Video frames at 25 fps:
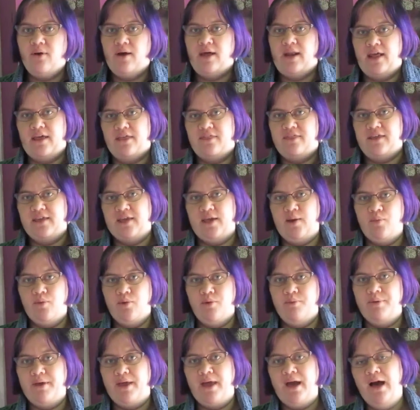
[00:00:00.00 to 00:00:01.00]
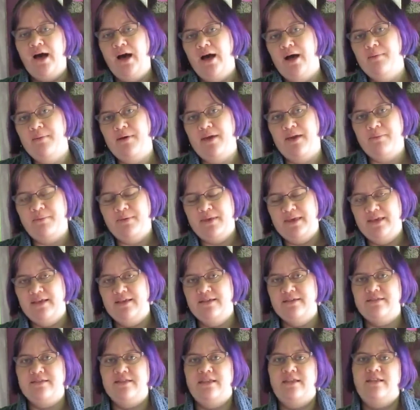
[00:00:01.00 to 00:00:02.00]
and I think it will become a
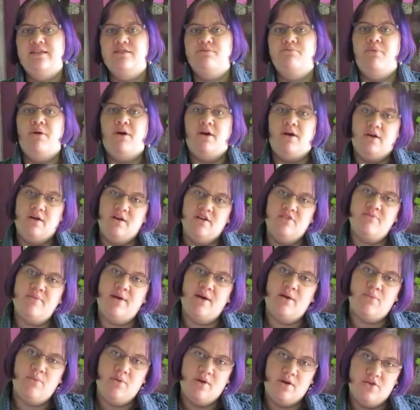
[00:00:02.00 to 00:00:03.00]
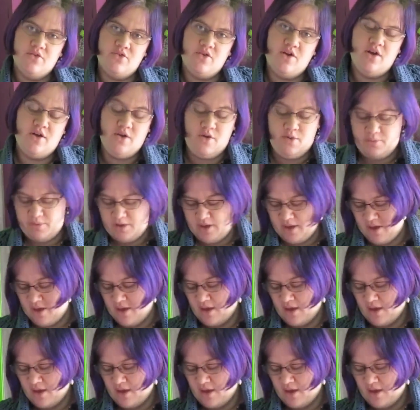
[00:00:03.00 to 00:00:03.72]
piece that is part of my wardrobe